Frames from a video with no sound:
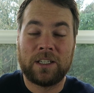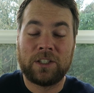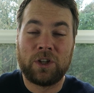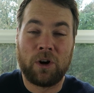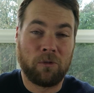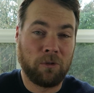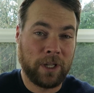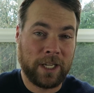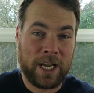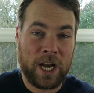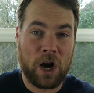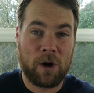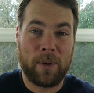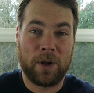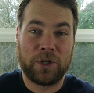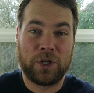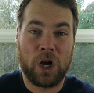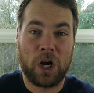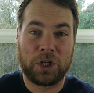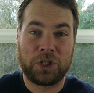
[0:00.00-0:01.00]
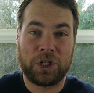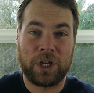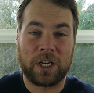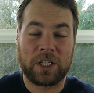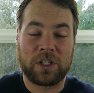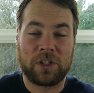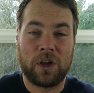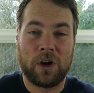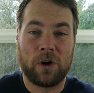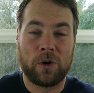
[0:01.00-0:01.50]
Don't really care about dog
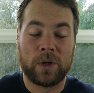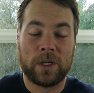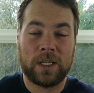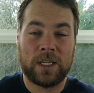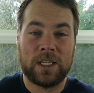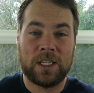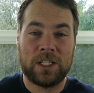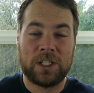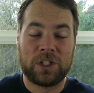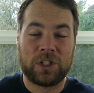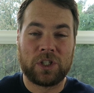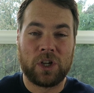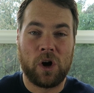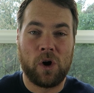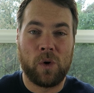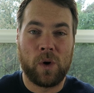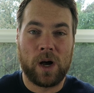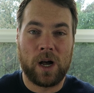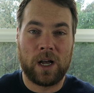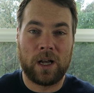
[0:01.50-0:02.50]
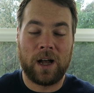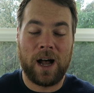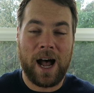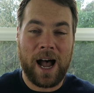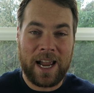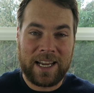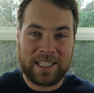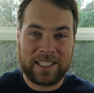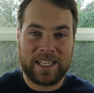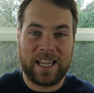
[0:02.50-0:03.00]
checks though. So
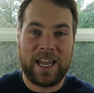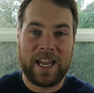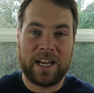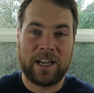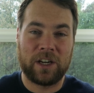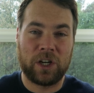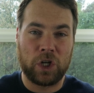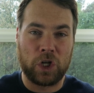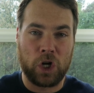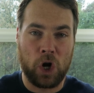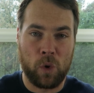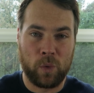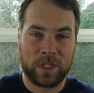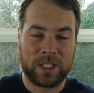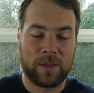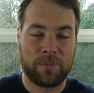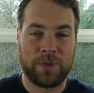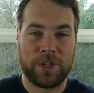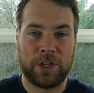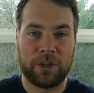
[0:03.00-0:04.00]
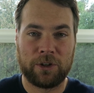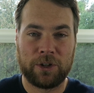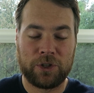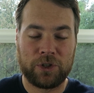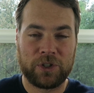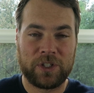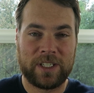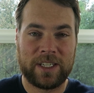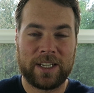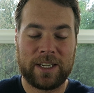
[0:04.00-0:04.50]
I say go with something you're
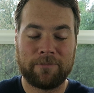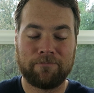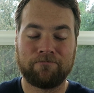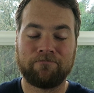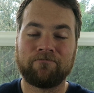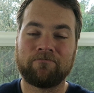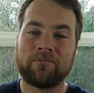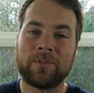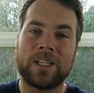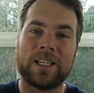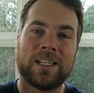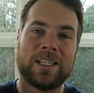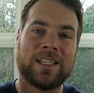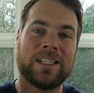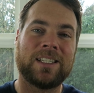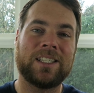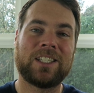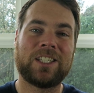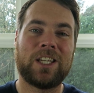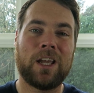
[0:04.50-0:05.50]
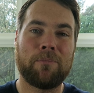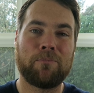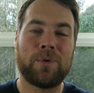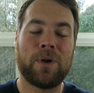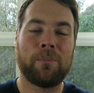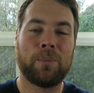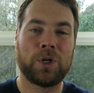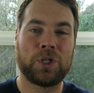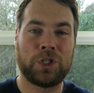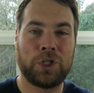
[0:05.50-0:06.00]
interested in. Step
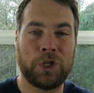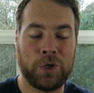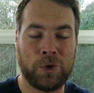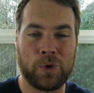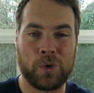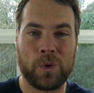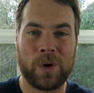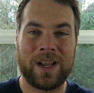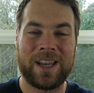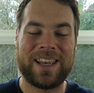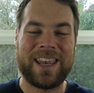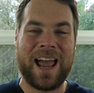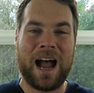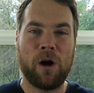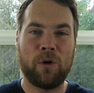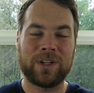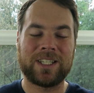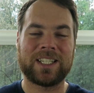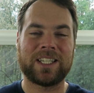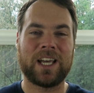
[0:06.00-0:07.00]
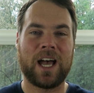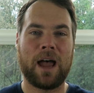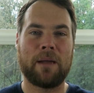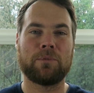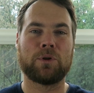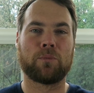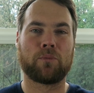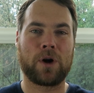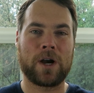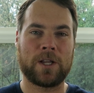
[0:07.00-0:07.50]
number 2. Now it's
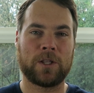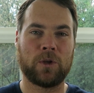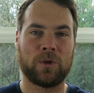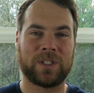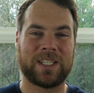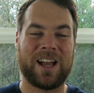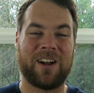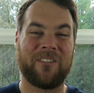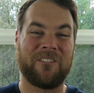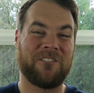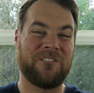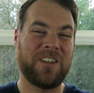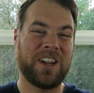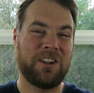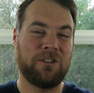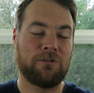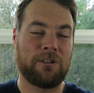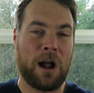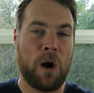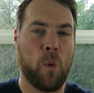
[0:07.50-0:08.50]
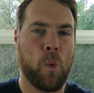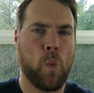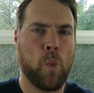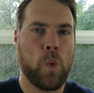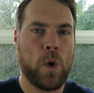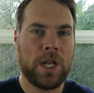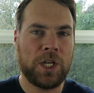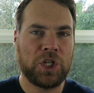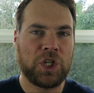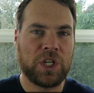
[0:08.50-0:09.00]
time to break those down and figure out
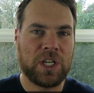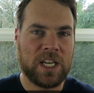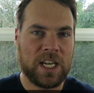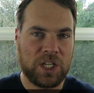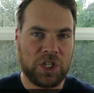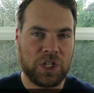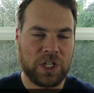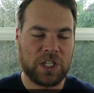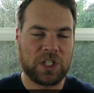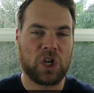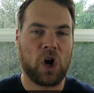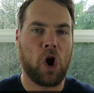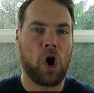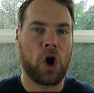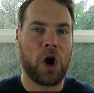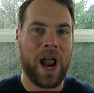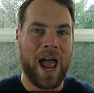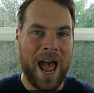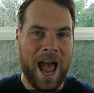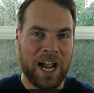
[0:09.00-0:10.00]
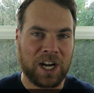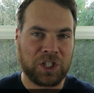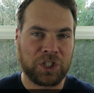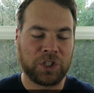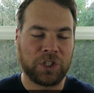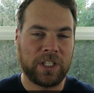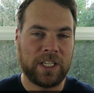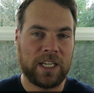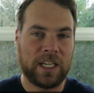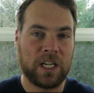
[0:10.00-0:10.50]
which niches are
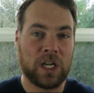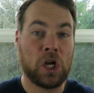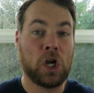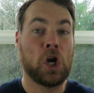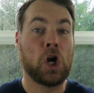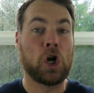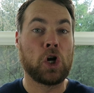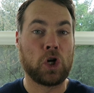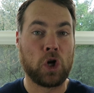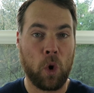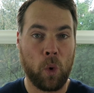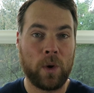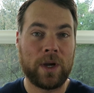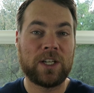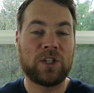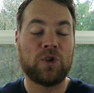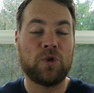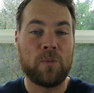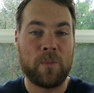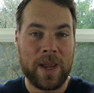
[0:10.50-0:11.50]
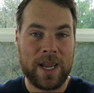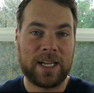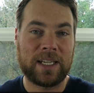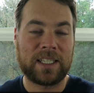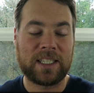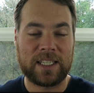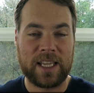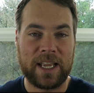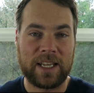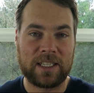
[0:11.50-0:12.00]
actually going to make
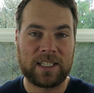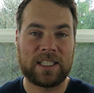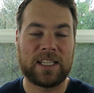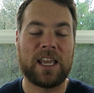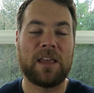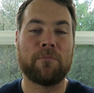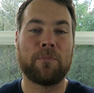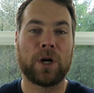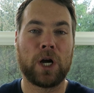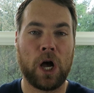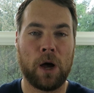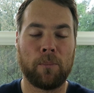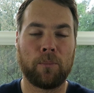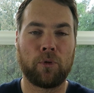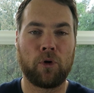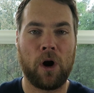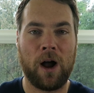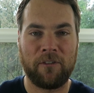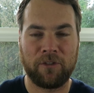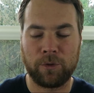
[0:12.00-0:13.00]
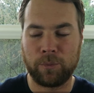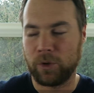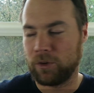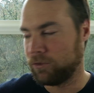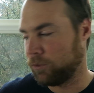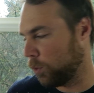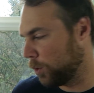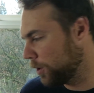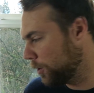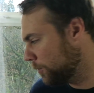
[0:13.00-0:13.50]
sense and become profitable
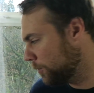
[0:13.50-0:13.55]
for